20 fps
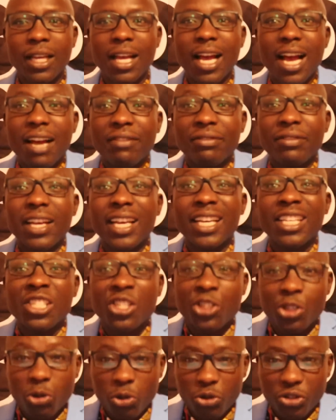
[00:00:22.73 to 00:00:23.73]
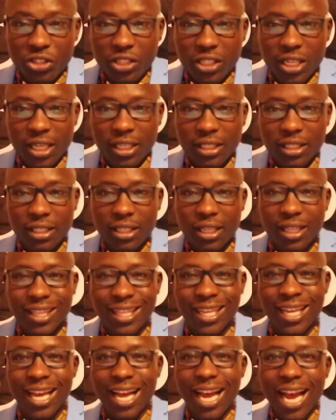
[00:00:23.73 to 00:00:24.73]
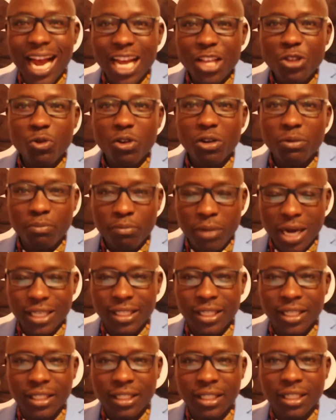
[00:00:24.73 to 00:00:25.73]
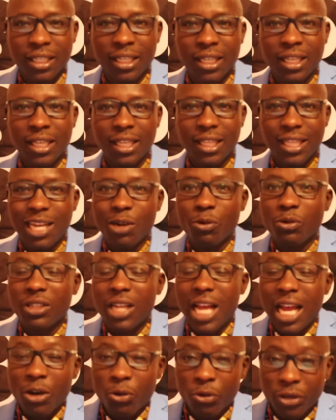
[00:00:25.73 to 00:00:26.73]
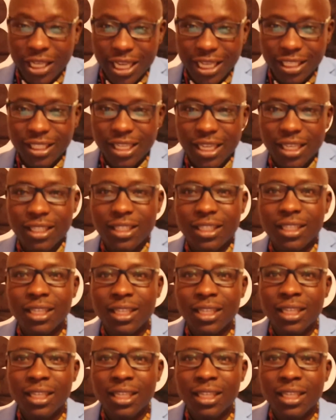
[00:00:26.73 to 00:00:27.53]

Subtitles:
have exhausted their annual budget that was allocated